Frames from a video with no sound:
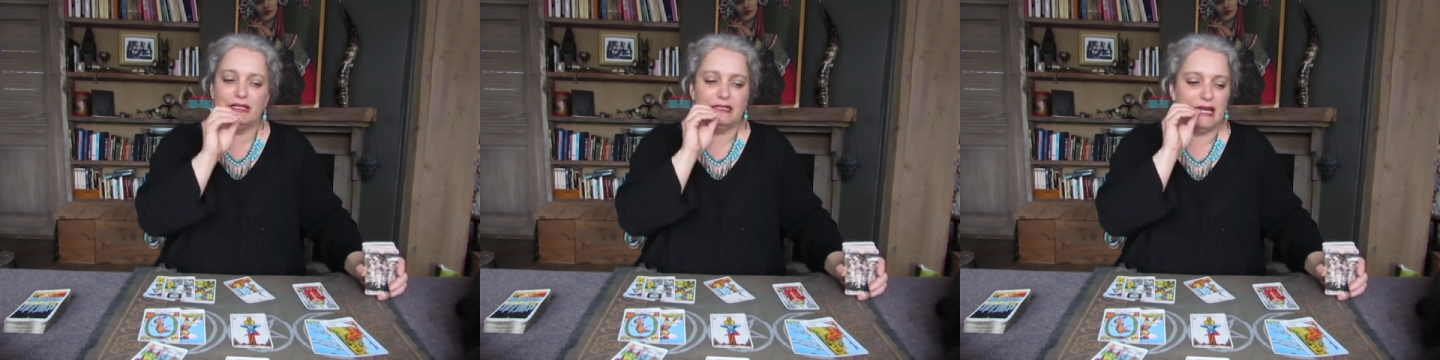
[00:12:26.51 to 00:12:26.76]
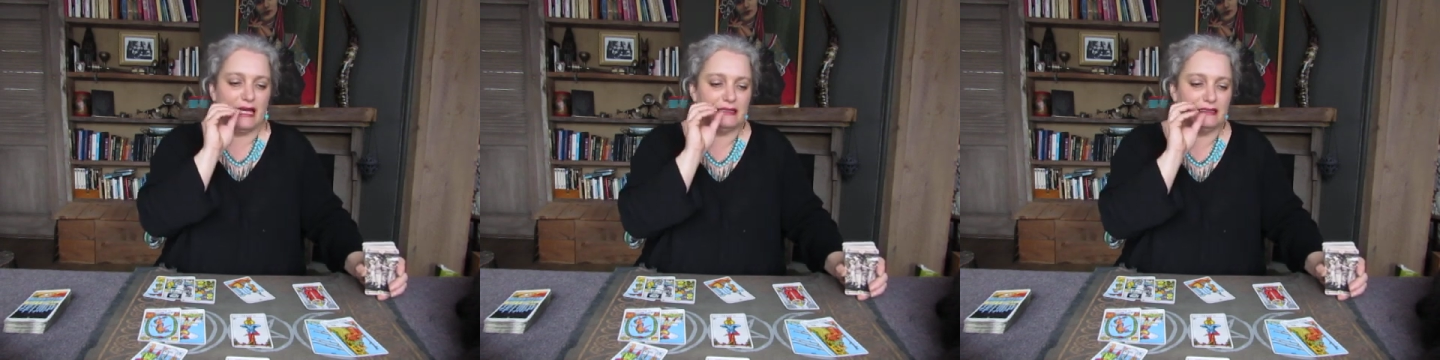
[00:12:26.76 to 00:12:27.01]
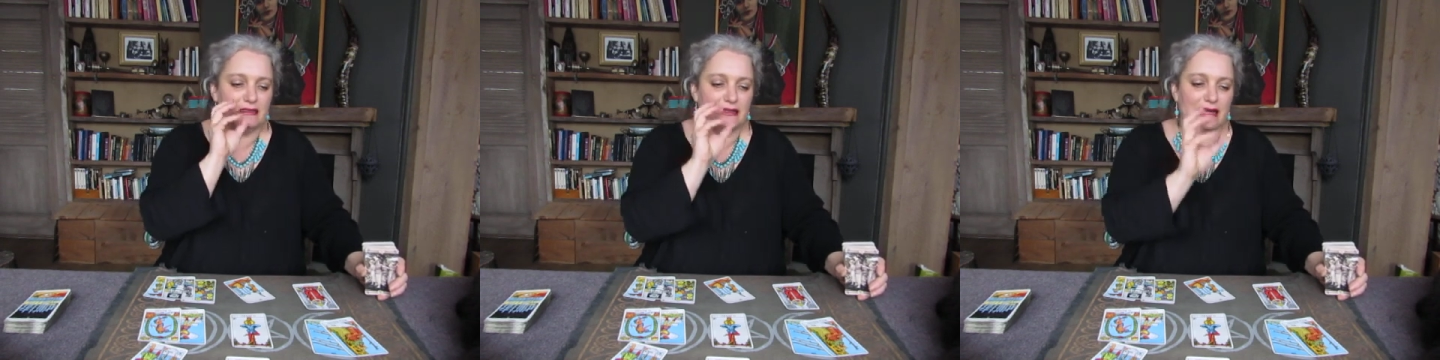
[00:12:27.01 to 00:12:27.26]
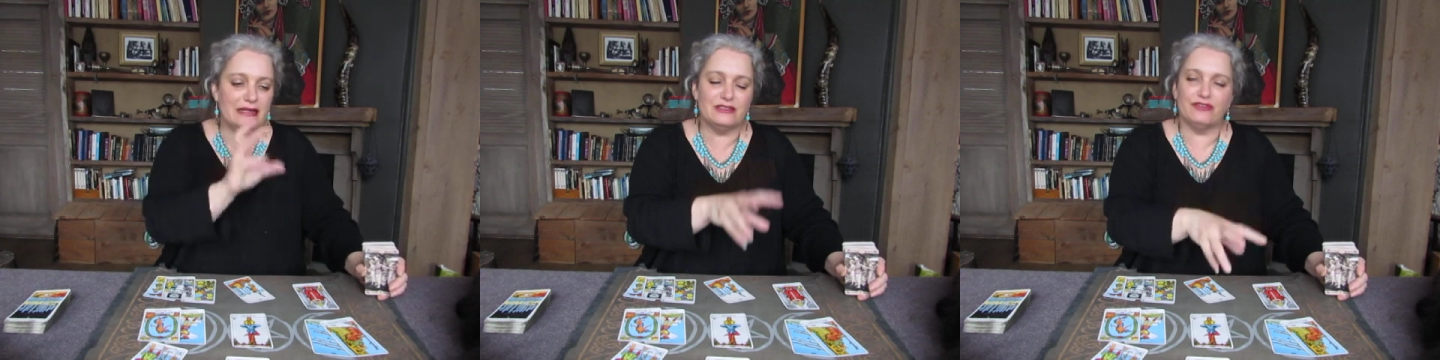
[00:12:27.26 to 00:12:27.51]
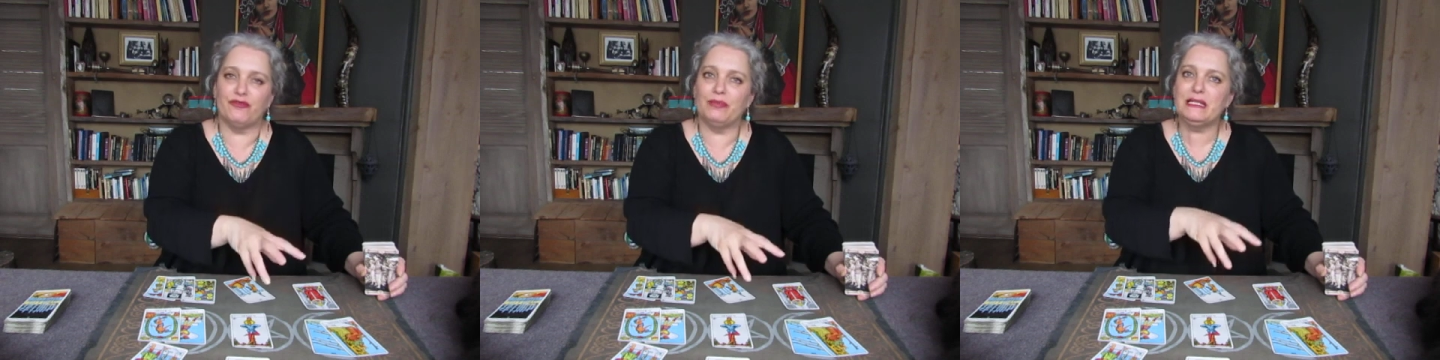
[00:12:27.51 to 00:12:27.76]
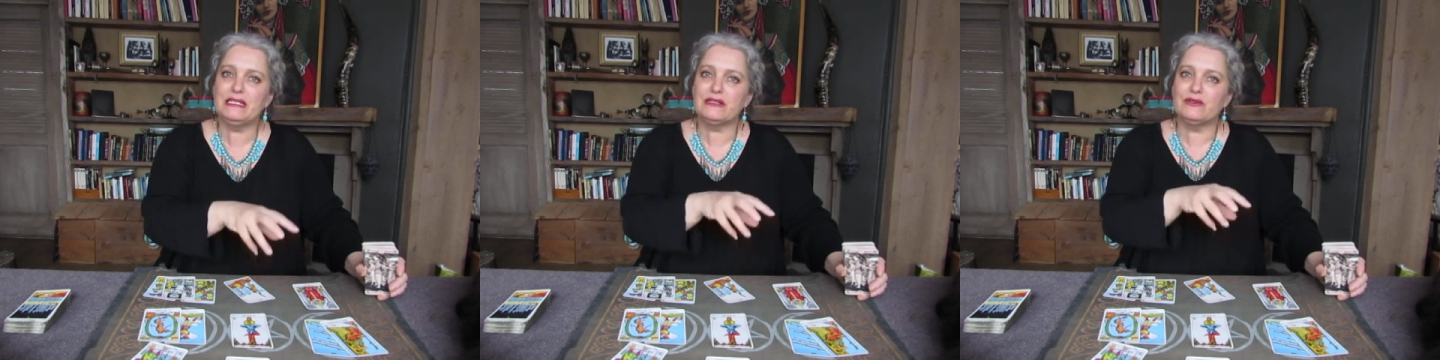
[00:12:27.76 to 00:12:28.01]
that Ace of
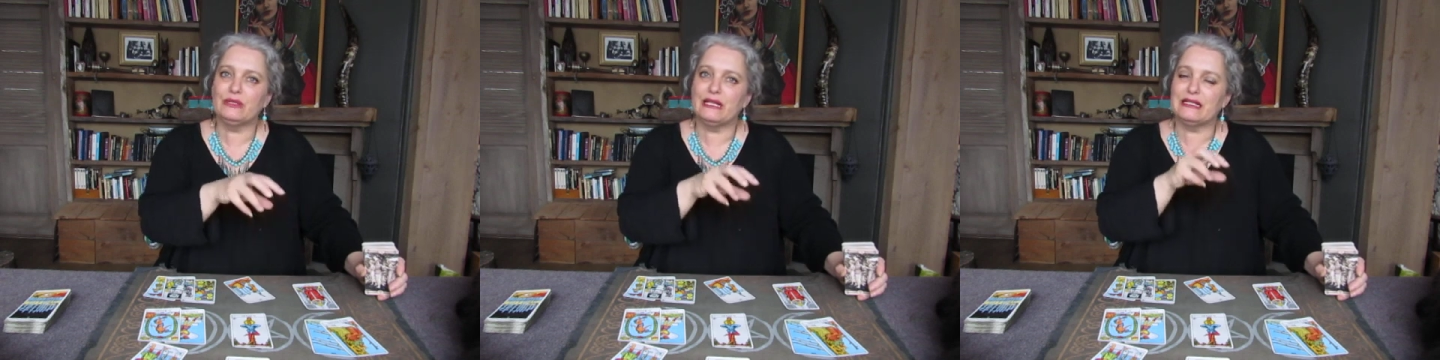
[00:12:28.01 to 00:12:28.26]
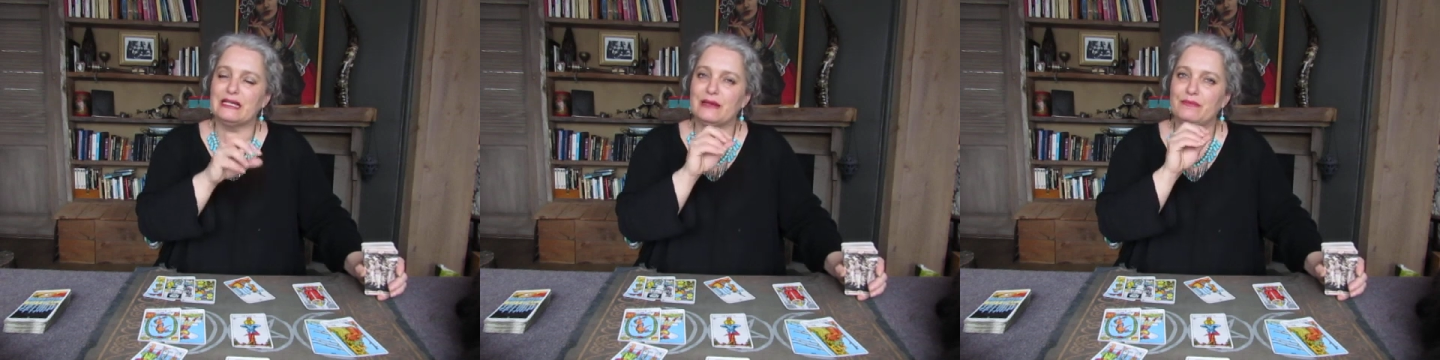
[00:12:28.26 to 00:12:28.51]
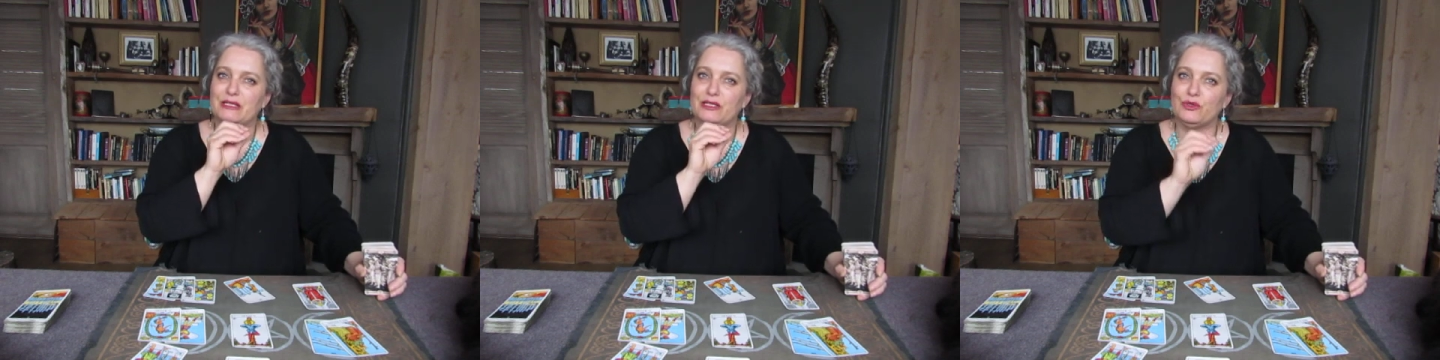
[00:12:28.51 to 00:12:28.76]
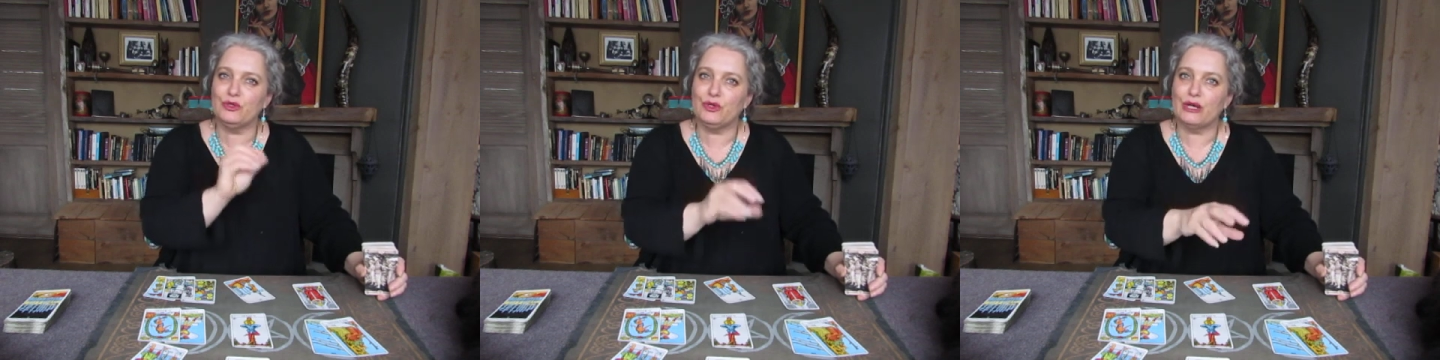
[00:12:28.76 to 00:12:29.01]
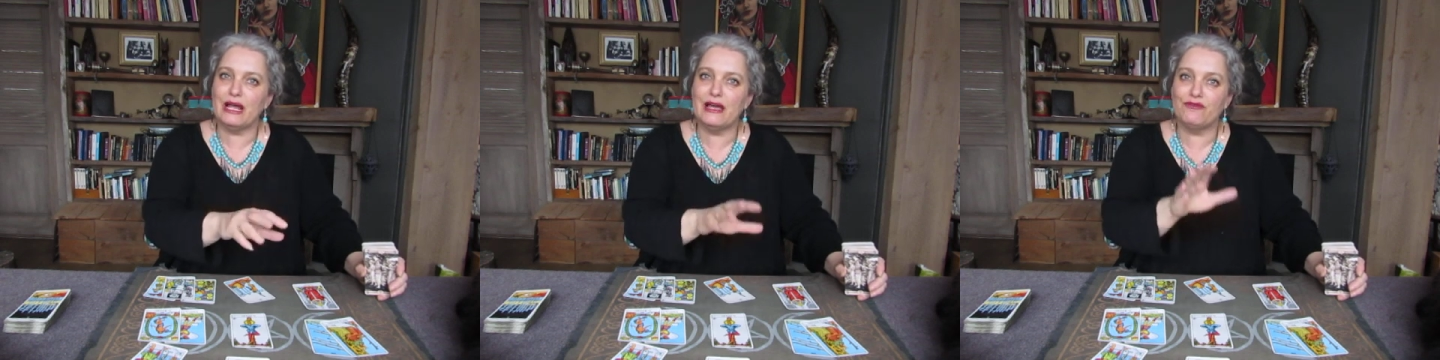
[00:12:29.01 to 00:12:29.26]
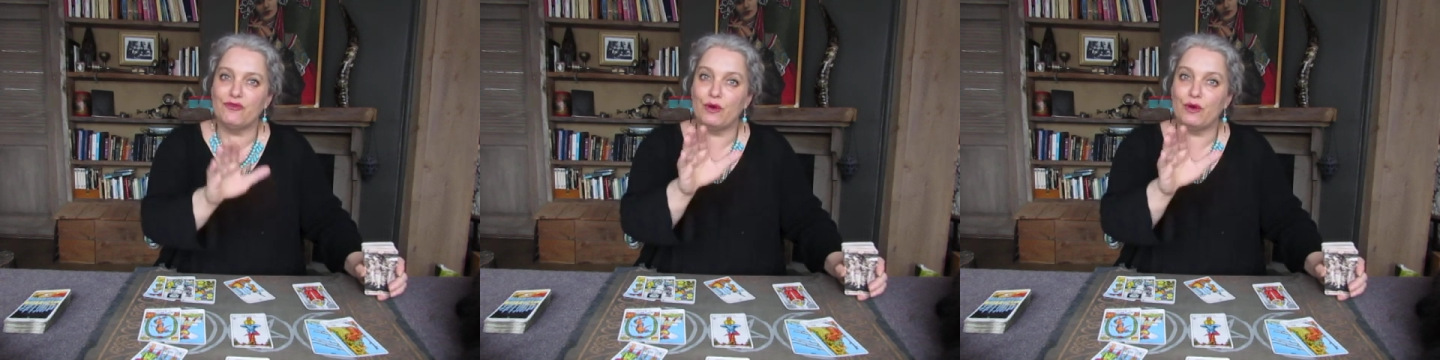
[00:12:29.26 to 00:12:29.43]
Pentacle that came into your life,